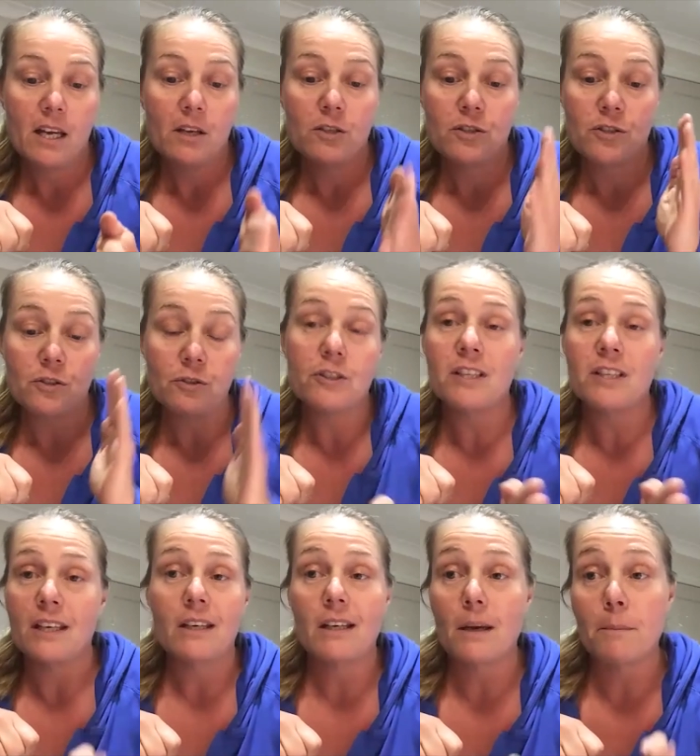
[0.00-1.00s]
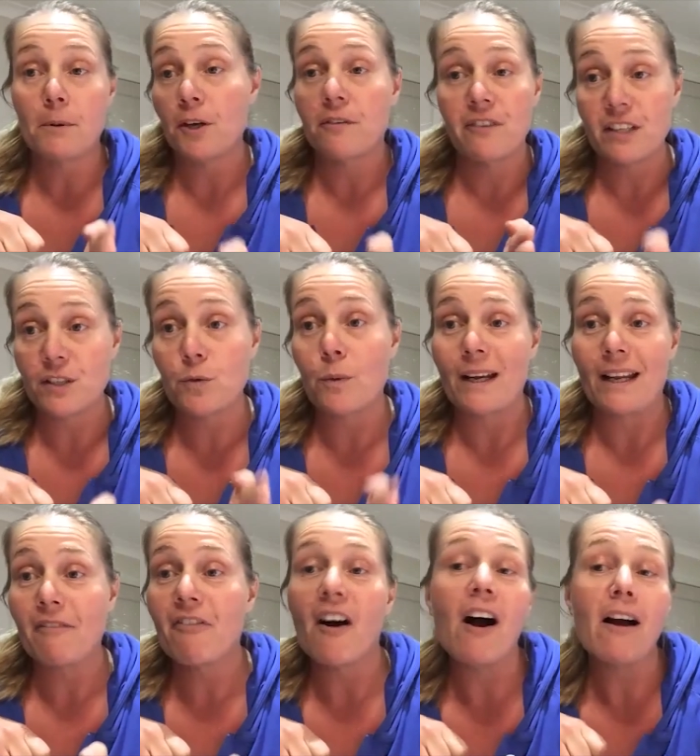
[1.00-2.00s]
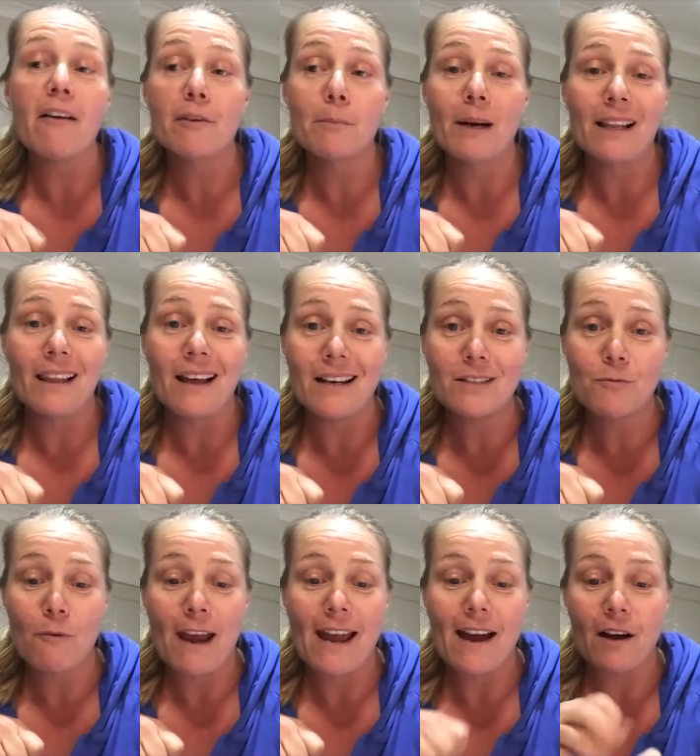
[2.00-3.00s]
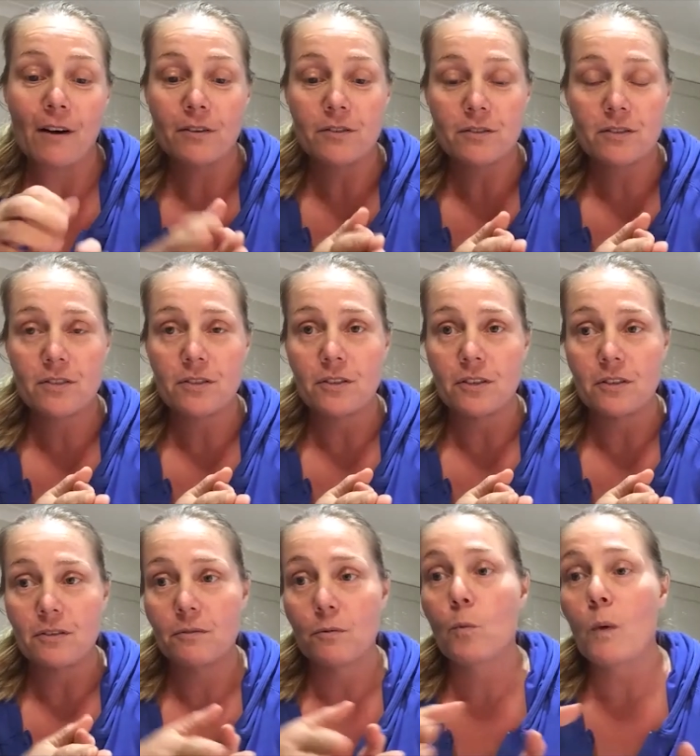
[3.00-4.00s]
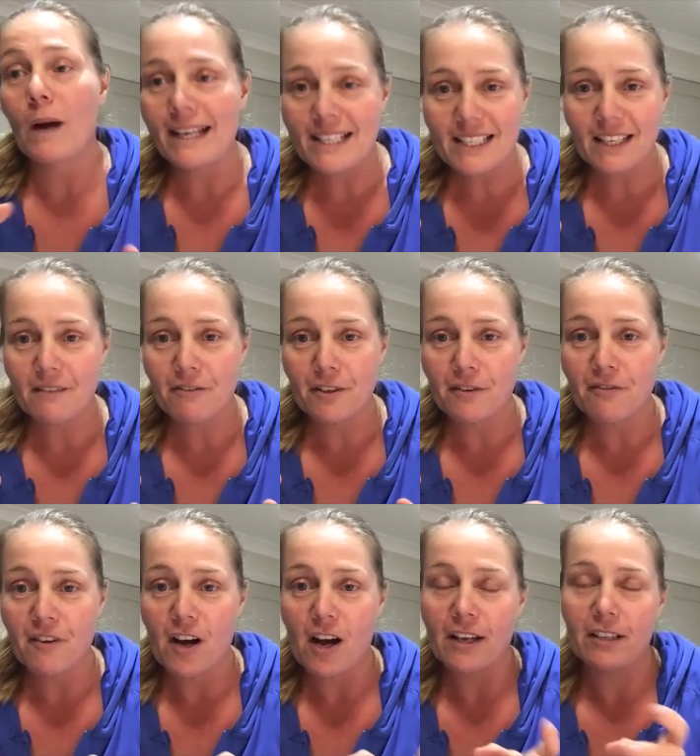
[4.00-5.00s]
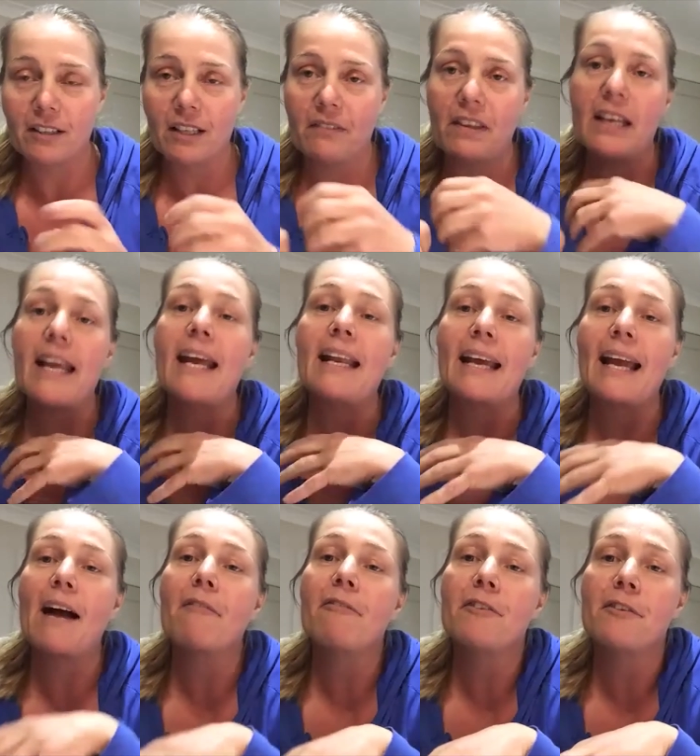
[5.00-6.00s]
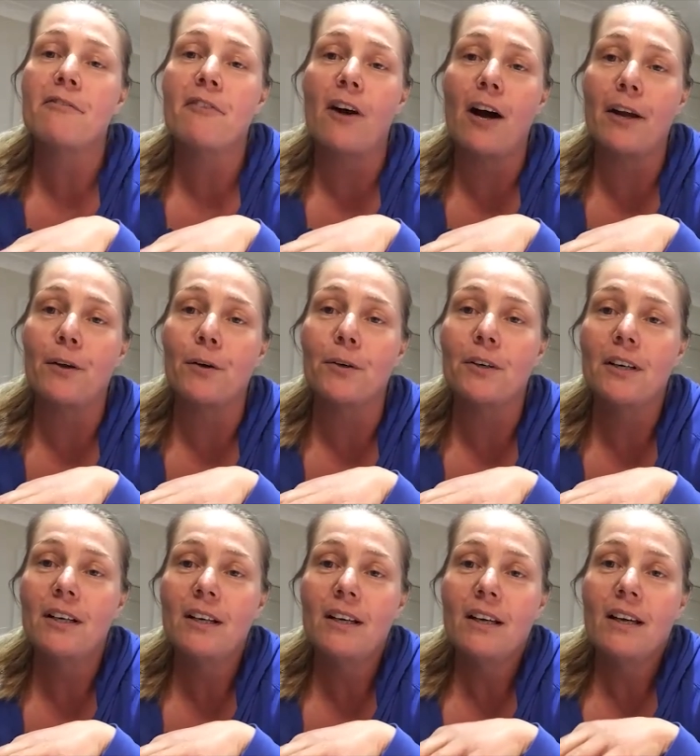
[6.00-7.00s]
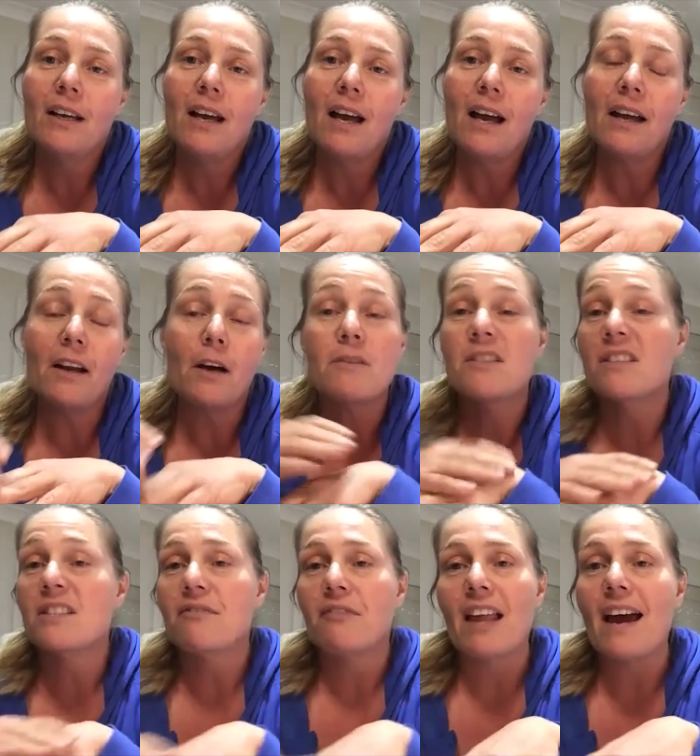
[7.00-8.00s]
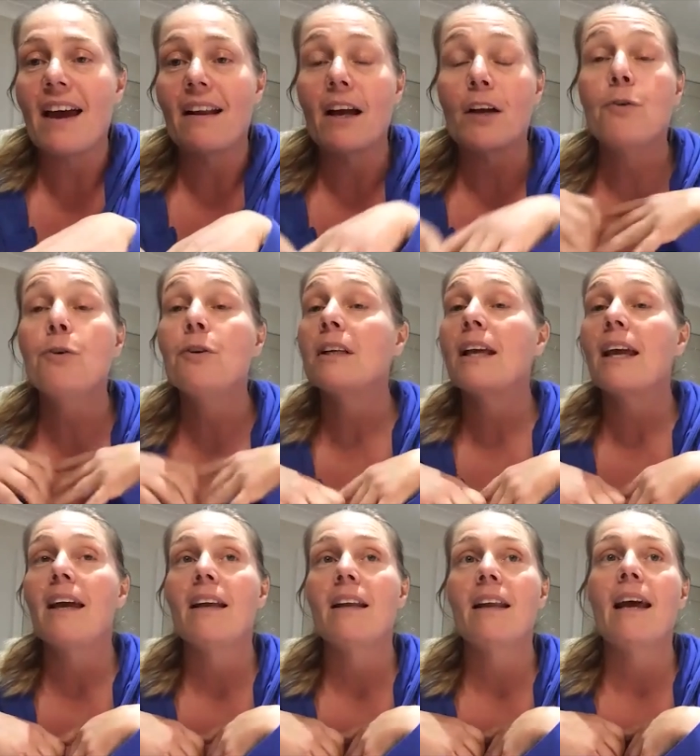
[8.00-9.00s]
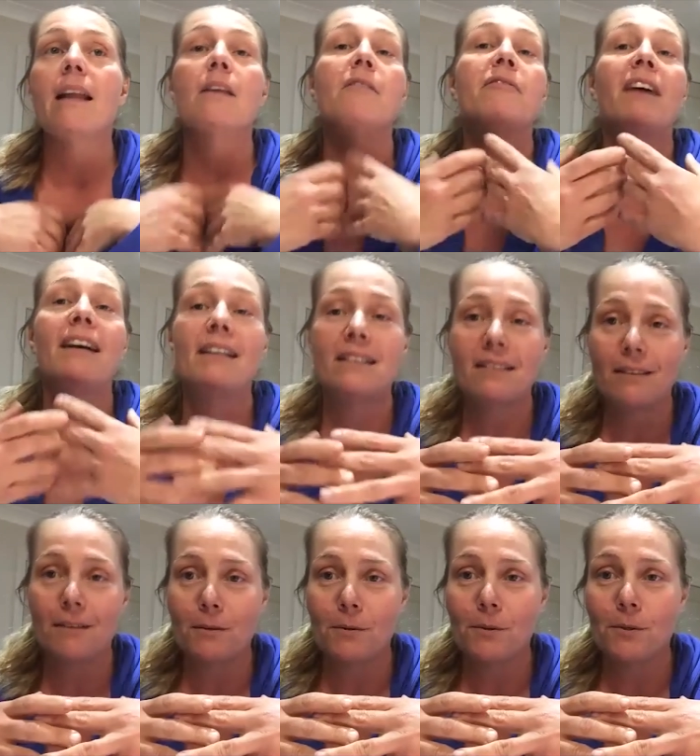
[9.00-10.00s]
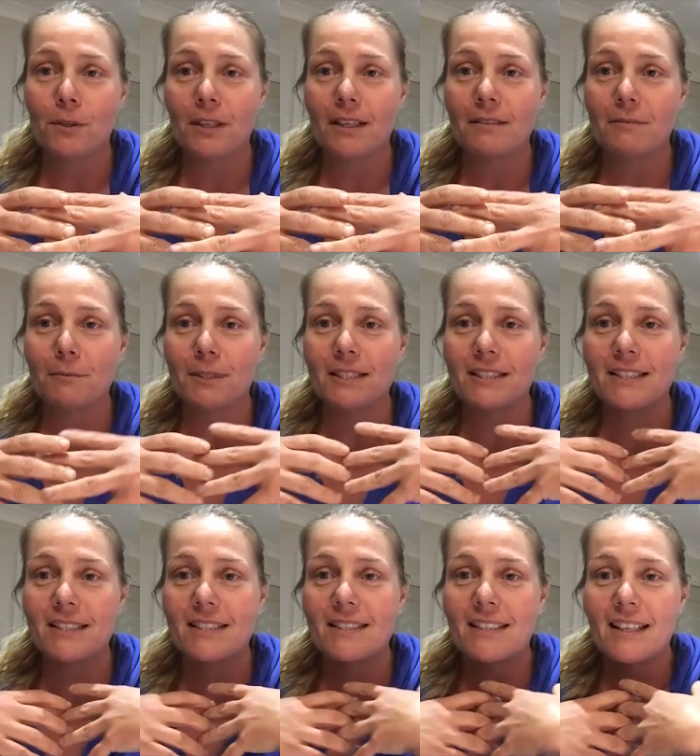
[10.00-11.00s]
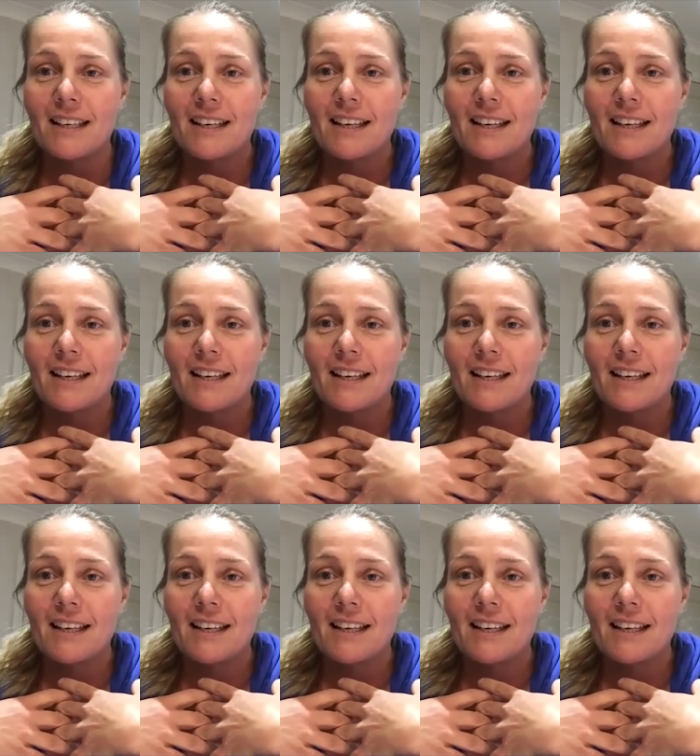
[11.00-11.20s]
shooting a perfect 25 in my last round to waiting for the final and then heading out for the final and i was just flat i couldn't get elevated at all it was